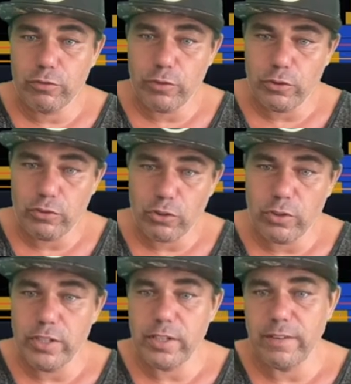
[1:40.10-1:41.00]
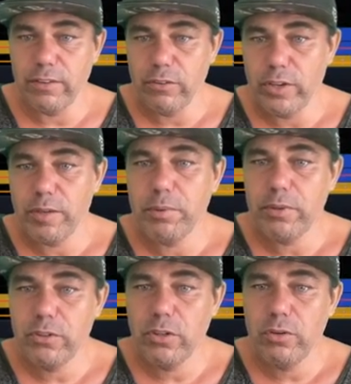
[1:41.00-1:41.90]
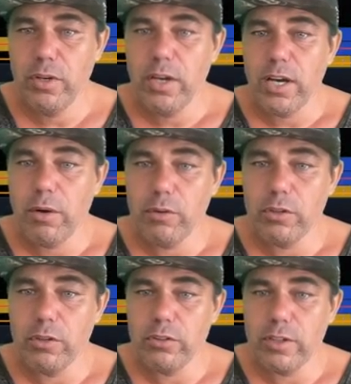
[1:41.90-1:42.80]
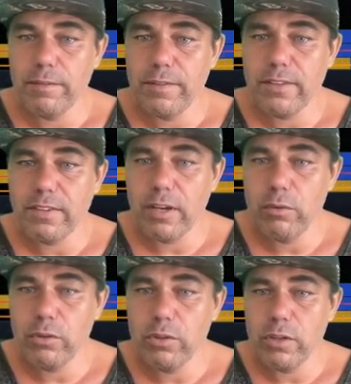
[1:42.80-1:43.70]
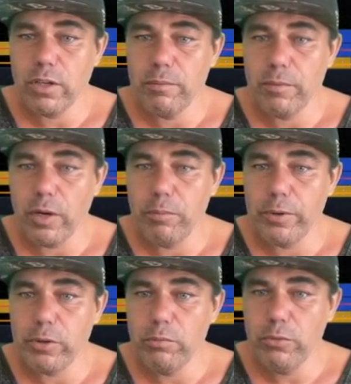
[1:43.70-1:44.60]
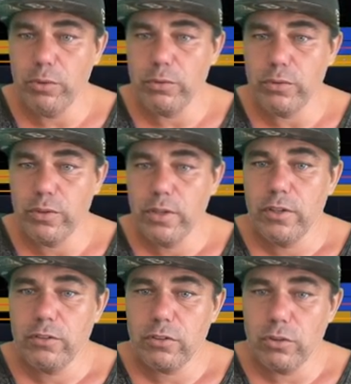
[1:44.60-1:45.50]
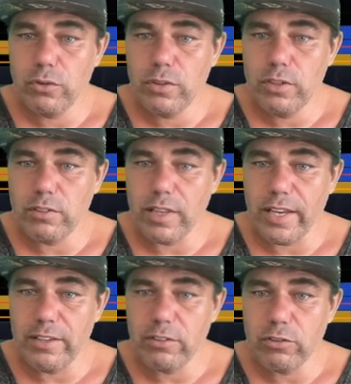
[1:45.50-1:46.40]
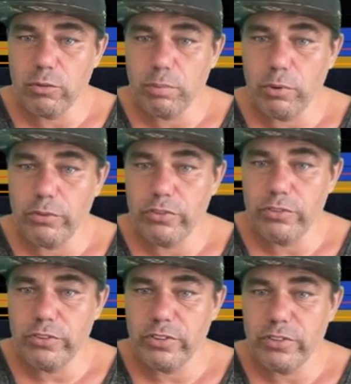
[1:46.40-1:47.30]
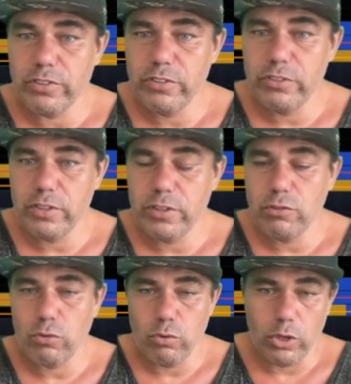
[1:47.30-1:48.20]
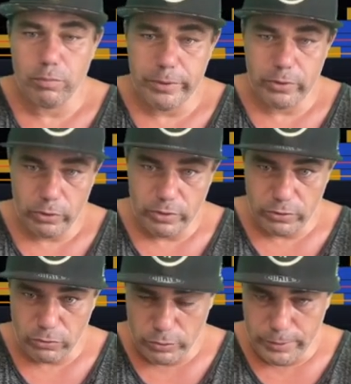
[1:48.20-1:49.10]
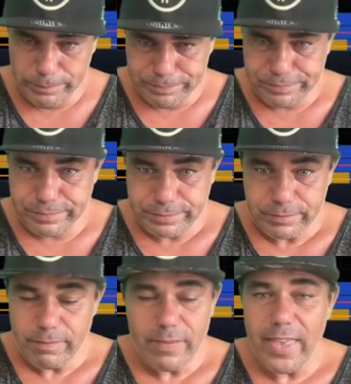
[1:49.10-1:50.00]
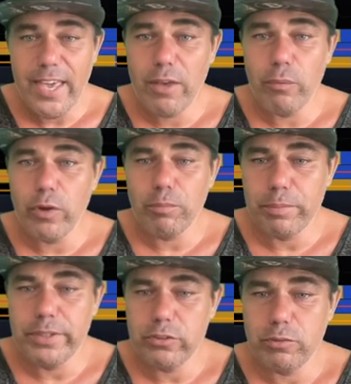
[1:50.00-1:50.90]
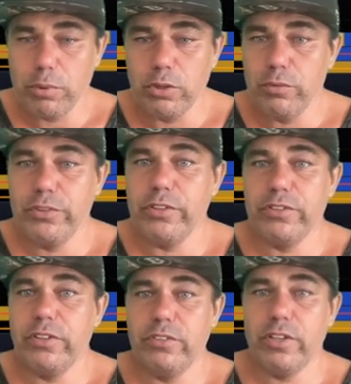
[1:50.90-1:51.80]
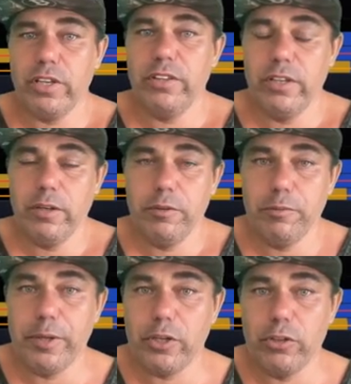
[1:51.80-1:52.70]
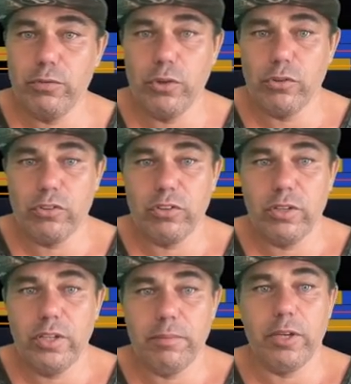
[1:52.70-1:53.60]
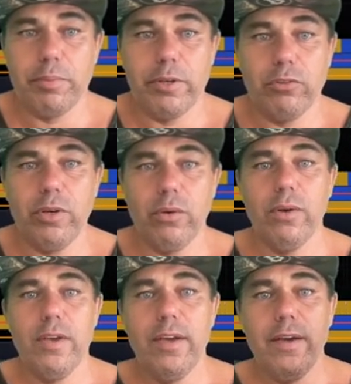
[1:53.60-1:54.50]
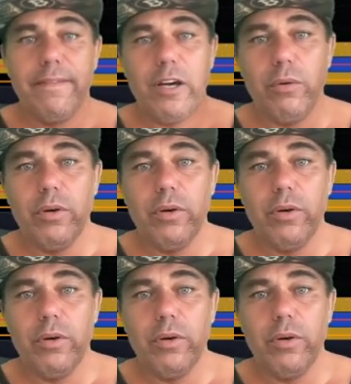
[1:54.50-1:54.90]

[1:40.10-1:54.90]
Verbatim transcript: first the green and then the red, but you know how it goes, and that's how it, um, how Bitcoin moves. So these lines are support and resistance uh, throughout Bitcoin's history, and will be supporting resistance and uh, the Bitcoin futures, in my opinion, as well. Now,